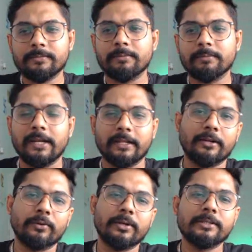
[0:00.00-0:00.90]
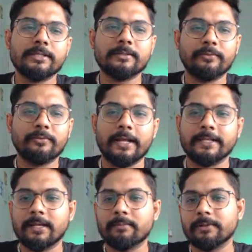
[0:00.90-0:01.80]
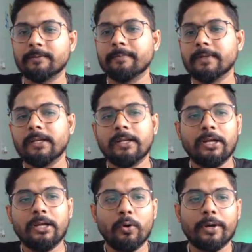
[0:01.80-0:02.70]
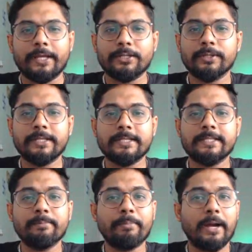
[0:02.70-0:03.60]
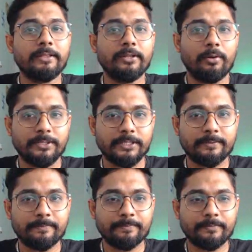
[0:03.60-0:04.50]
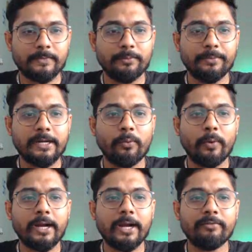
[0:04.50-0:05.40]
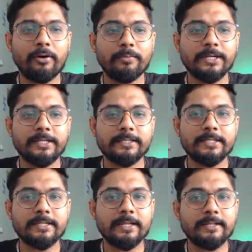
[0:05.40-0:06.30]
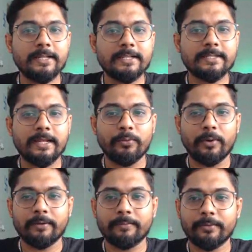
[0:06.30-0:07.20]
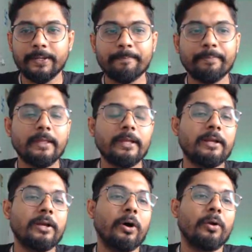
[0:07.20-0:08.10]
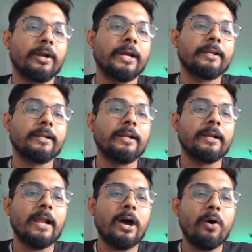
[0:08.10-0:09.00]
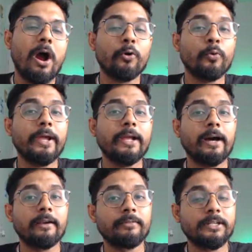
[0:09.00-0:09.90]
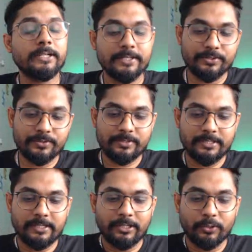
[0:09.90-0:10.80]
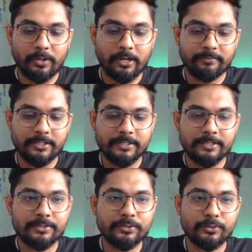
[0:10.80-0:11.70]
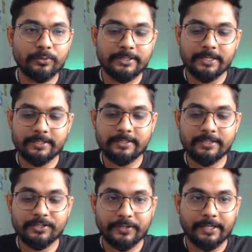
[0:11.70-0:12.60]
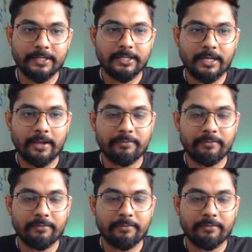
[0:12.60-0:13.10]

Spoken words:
something like that. Okay, just for an example. Okay, so this is the Python object. What kind of object this is? As a dictionary one. Okay, all right. Now how do I convert this? To convert this to a JSON string,